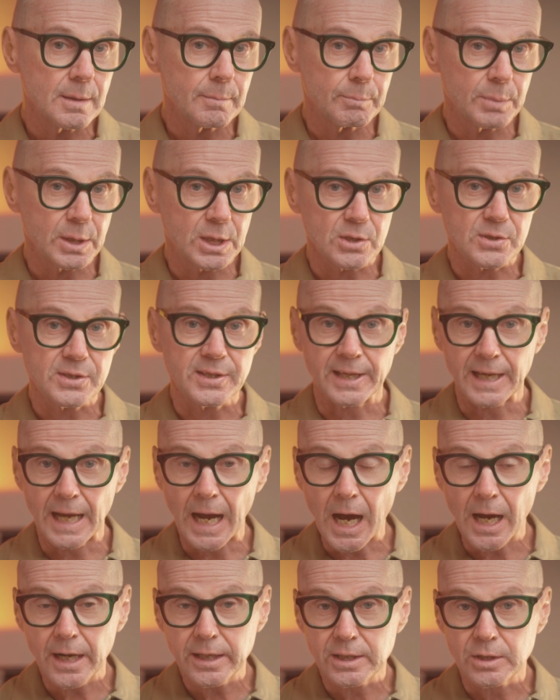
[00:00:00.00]
because the
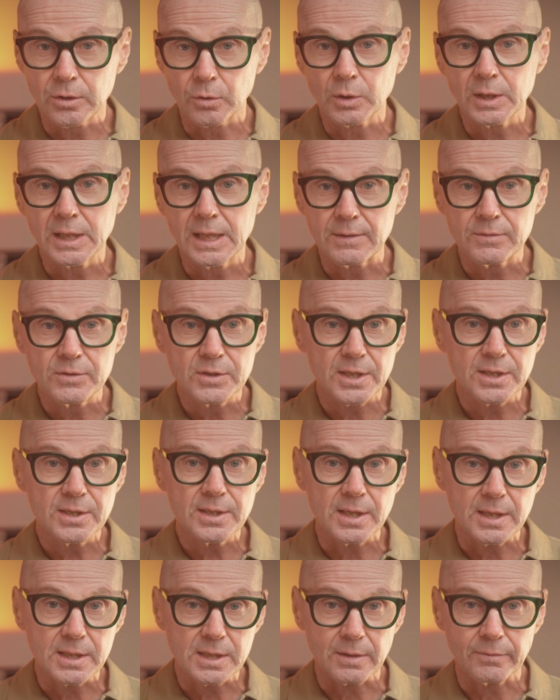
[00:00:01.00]
article gives us
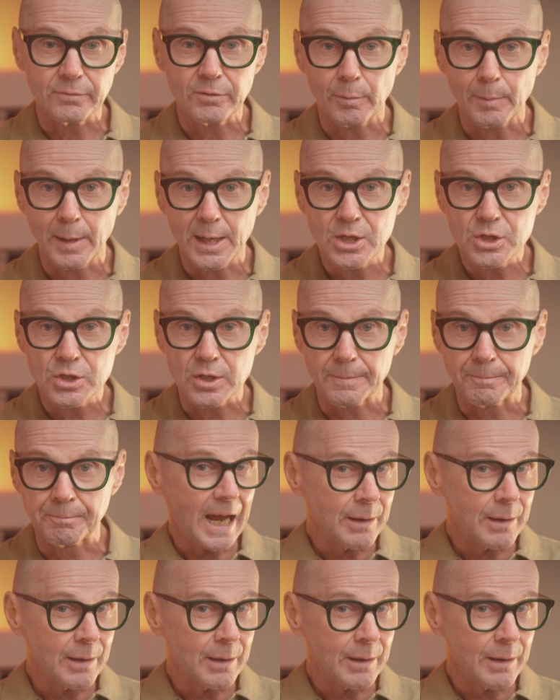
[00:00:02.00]
this information.